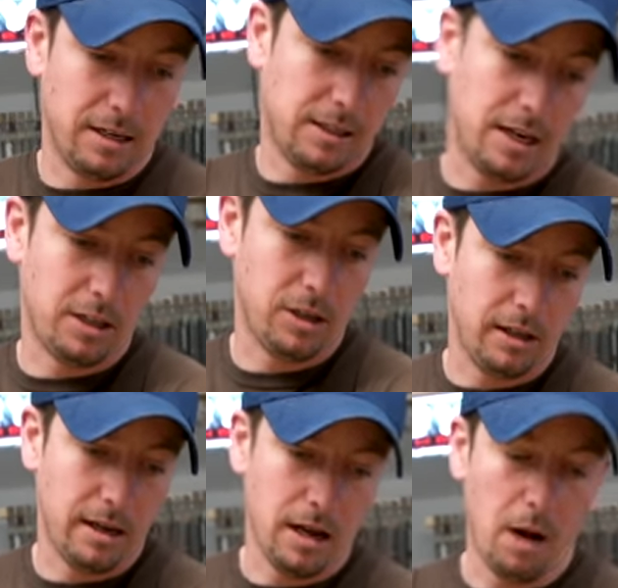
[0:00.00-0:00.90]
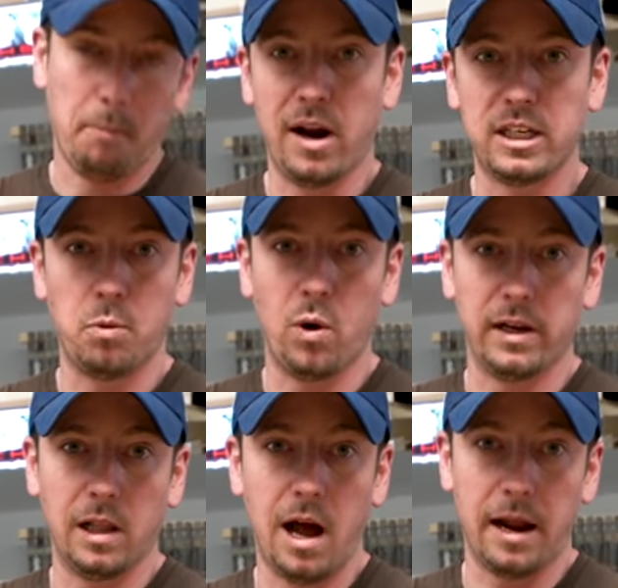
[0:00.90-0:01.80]
essentially a price
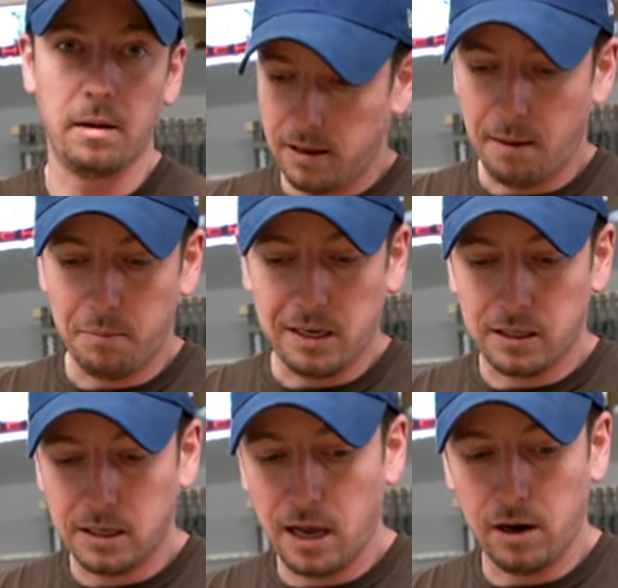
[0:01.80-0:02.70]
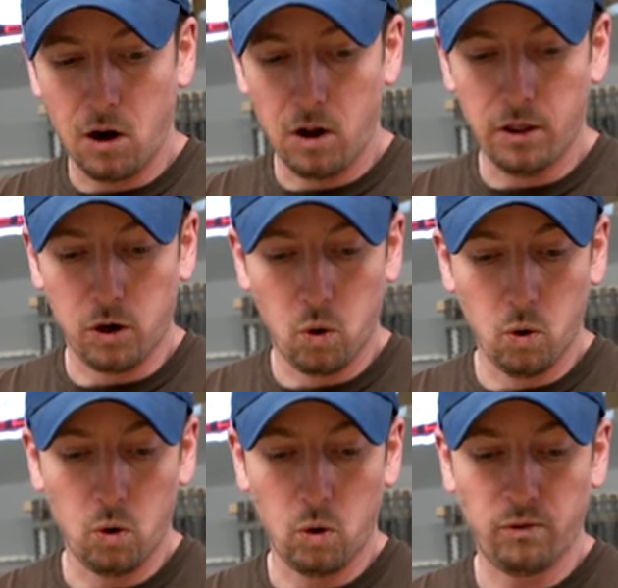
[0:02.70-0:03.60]
point line. That being said, all the
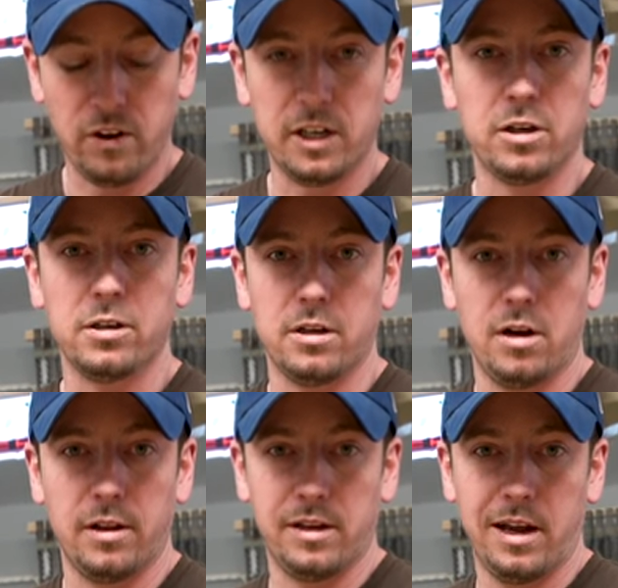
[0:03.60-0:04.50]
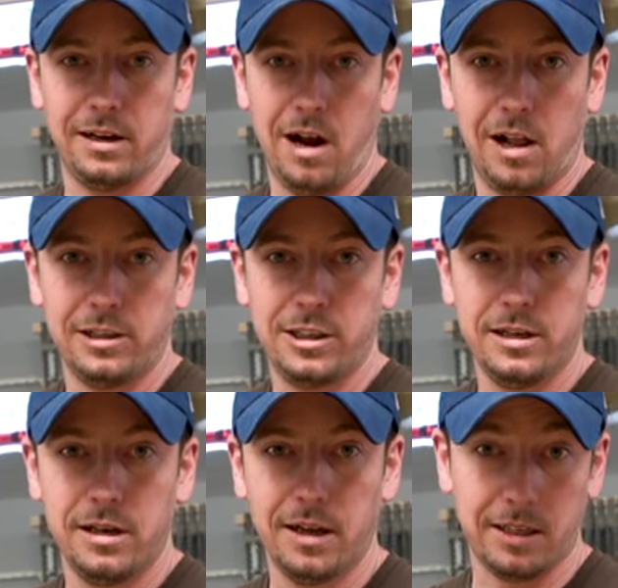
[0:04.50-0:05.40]
cool features and all the
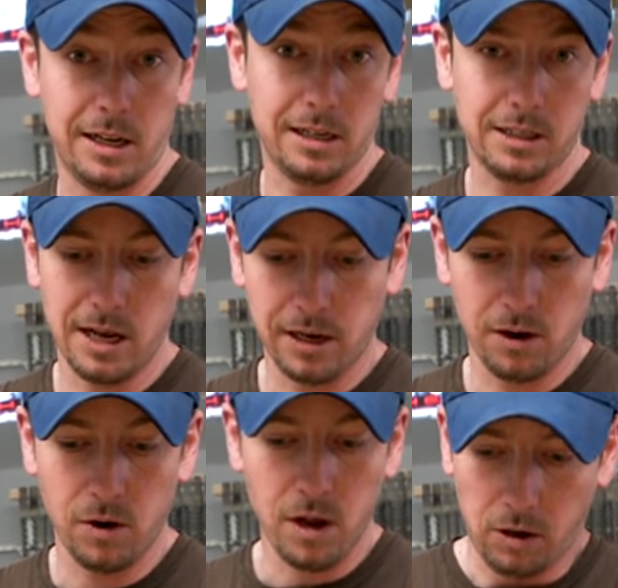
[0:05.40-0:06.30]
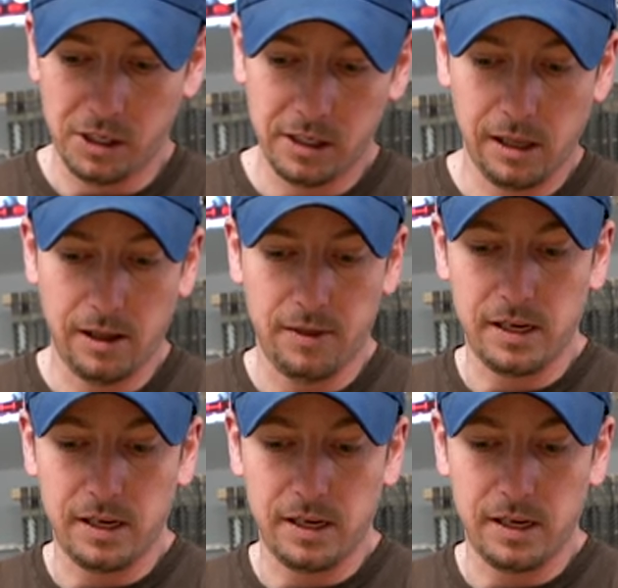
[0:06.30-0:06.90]
technology that's in a Sako are still in the